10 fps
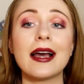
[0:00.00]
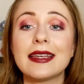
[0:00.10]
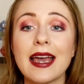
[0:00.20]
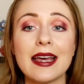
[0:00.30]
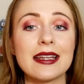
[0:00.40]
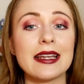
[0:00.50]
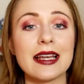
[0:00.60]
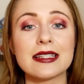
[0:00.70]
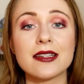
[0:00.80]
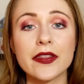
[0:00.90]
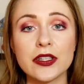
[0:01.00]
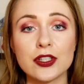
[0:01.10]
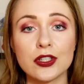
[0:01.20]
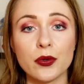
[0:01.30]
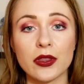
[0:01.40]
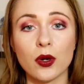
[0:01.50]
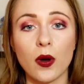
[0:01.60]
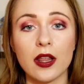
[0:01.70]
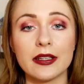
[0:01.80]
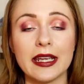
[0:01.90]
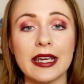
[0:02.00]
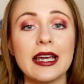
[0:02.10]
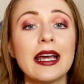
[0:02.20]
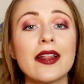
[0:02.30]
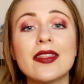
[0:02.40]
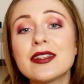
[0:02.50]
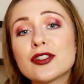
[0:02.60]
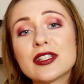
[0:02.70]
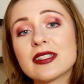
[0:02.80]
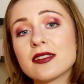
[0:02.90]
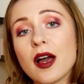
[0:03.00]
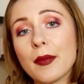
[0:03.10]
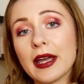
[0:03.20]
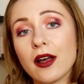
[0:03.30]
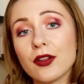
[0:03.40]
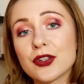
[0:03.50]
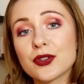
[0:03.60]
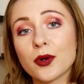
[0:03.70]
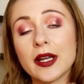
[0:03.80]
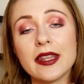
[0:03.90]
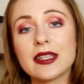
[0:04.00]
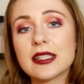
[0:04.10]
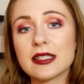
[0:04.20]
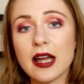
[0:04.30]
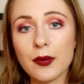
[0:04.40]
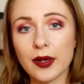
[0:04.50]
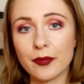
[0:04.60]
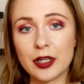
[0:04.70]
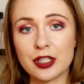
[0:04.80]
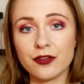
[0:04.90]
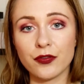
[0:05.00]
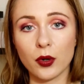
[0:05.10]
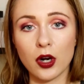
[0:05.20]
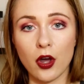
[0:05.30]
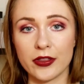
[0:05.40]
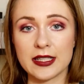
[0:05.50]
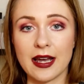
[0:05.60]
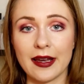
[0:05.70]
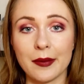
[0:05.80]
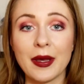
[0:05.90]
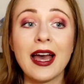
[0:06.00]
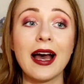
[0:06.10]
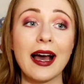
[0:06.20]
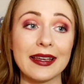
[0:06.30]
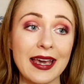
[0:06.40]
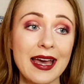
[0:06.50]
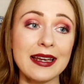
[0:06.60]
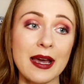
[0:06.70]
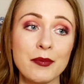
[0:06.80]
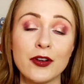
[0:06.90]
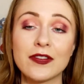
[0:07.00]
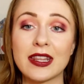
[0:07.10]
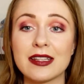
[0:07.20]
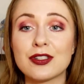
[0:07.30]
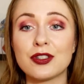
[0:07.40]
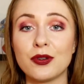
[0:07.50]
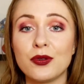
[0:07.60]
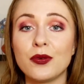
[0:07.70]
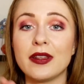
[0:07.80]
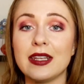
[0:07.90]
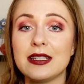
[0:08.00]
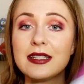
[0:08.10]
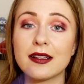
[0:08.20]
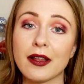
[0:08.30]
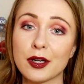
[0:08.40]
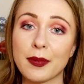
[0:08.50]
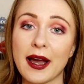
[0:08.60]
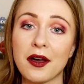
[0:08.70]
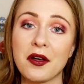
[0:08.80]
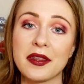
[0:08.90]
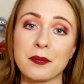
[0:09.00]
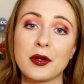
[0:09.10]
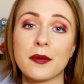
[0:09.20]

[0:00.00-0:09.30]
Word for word: again, it has nothing to do with the quality. This just is not my color story. This is not what I'm reaching for all the time. Again, I moved this to the declutter pile and then put